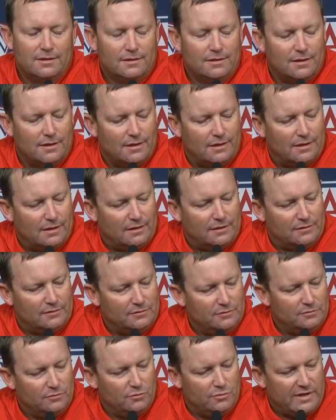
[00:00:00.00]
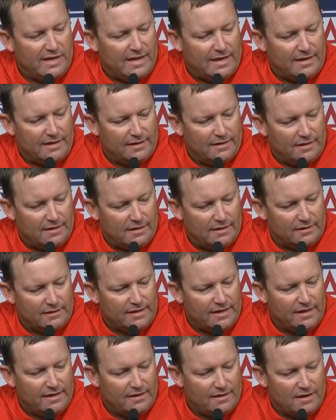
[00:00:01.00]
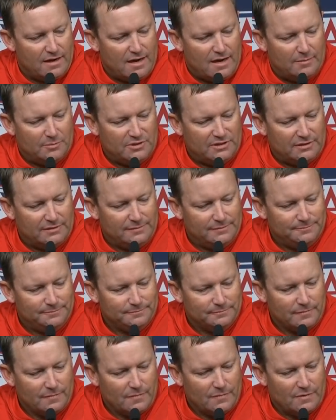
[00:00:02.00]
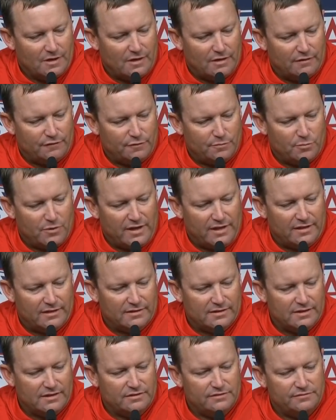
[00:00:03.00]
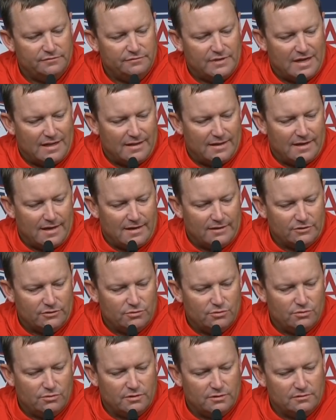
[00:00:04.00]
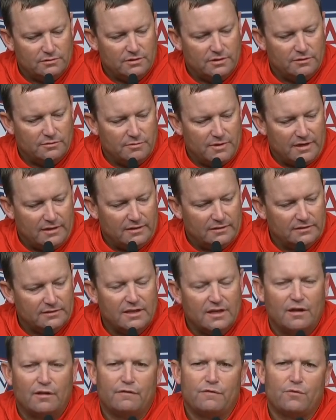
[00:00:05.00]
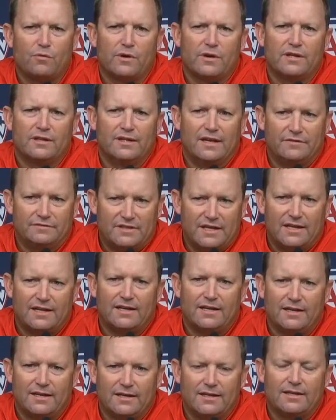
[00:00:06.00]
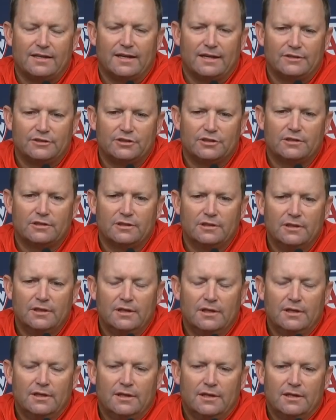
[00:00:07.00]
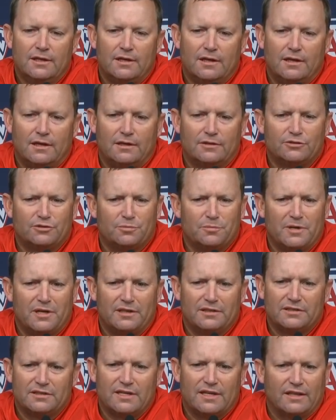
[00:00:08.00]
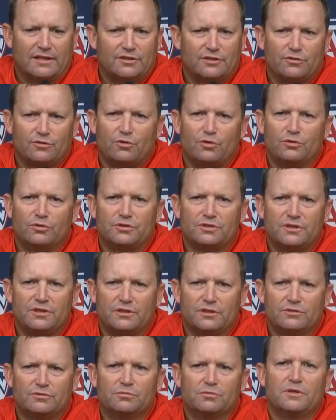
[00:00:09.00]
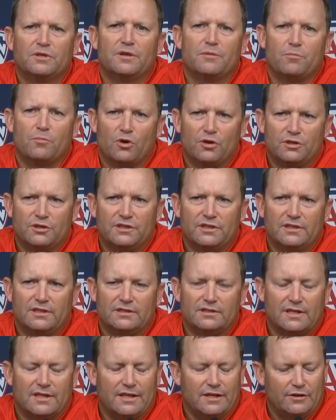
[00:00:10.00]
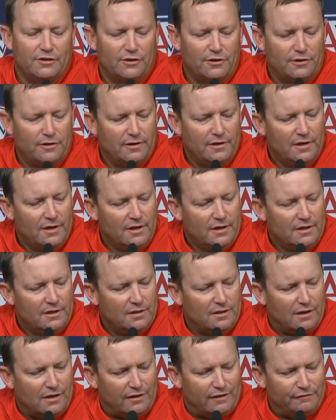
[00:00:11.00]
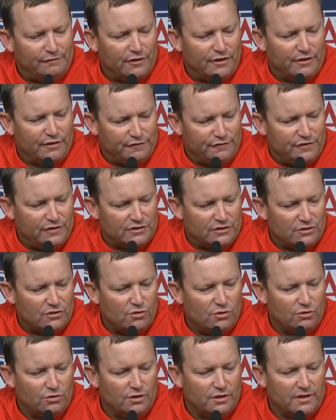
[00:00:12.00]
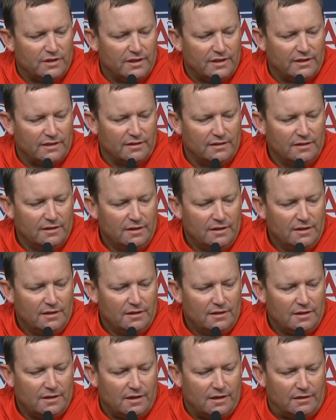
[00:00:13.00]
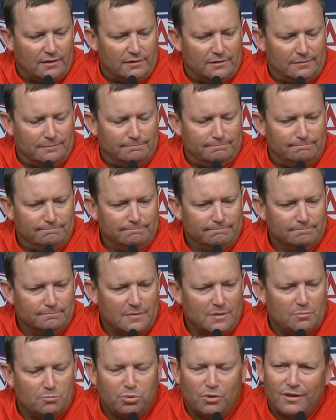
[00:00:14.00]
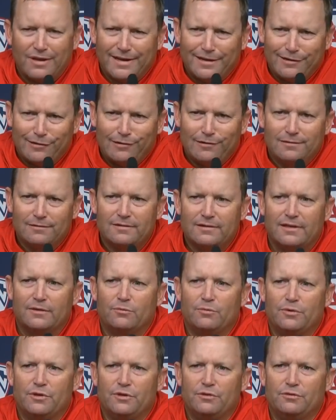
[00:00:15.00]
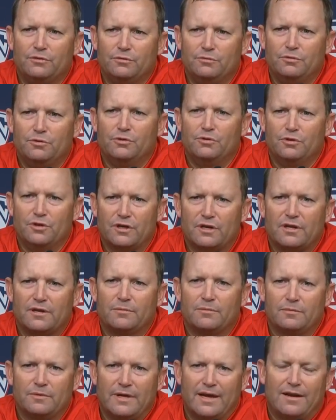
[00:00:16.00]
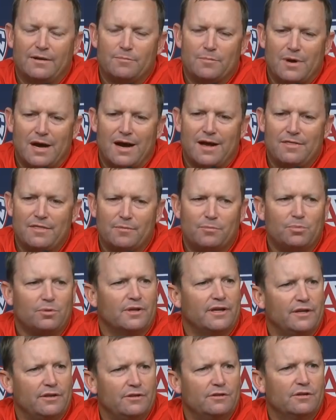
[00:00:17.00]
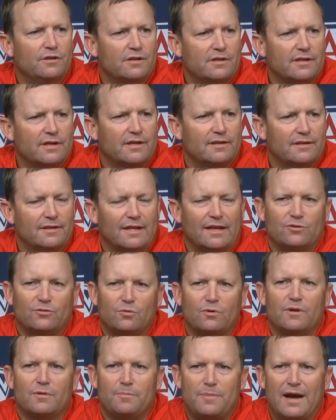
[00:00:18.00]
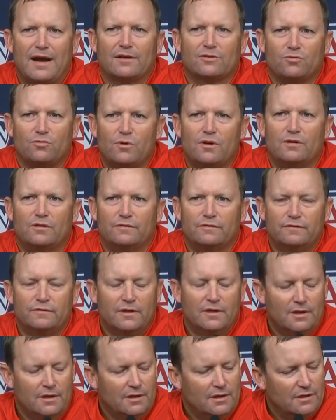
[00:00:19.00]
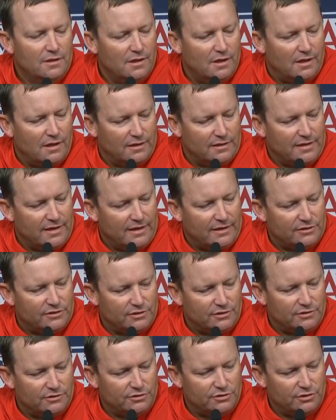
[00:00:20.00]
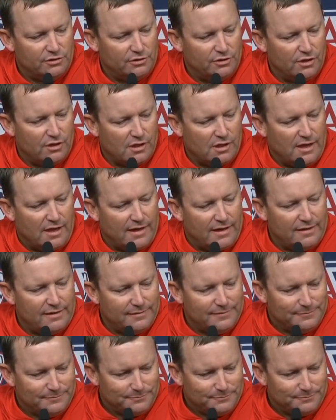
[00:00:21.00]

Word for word: Uh, we added uh, Caden Hobson uh, from Redlands East Valley High School in, in Redlands, California, left-handed hitting catcher. Uh, tremendous catch and throw skills, really emerging as a hitter. Uh, very physical looking um, player that when you, you look at him behind the plate, you look at that's what a Pac 12 uh, catcher should look like.